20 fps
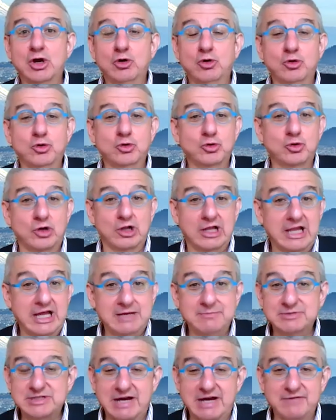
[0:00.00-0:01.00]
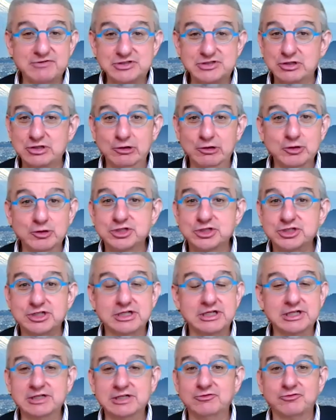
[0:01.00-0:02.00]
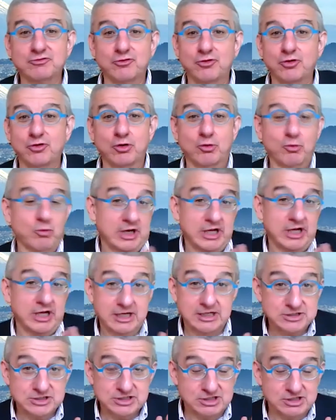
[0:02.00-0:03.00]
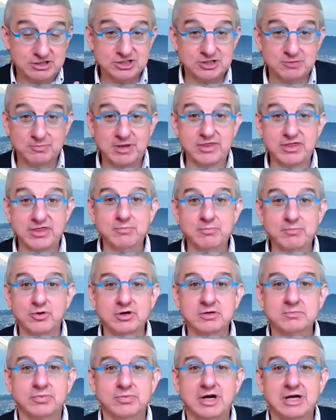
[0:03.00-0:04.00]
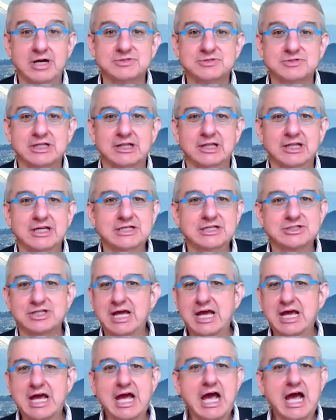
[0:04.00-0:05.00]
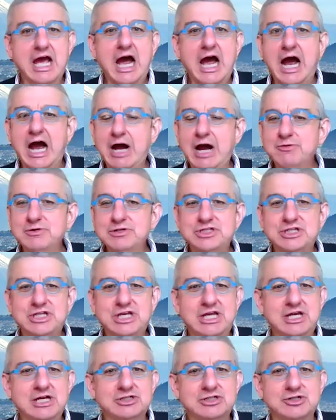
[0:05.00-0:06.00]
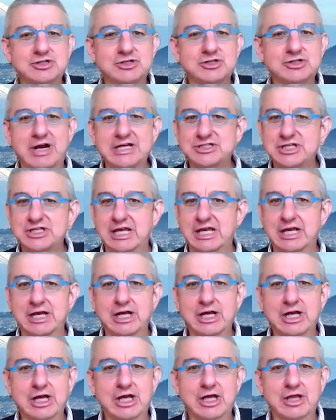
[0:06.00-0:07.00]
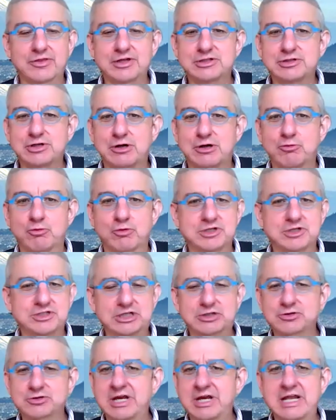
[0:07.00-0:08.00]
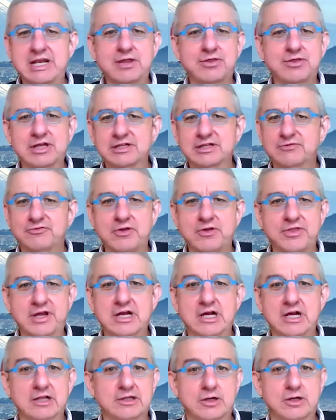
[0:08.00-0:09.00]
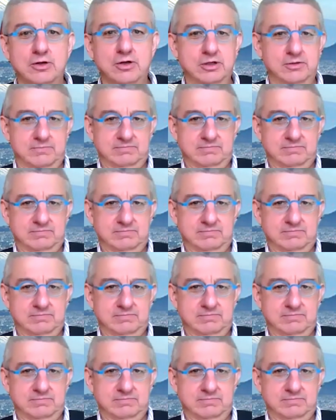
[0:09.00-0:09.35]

who claims to have a solution for what he considers to be the important problems at least. How is he addressing the drug war? Is he doing anything different than Calderon?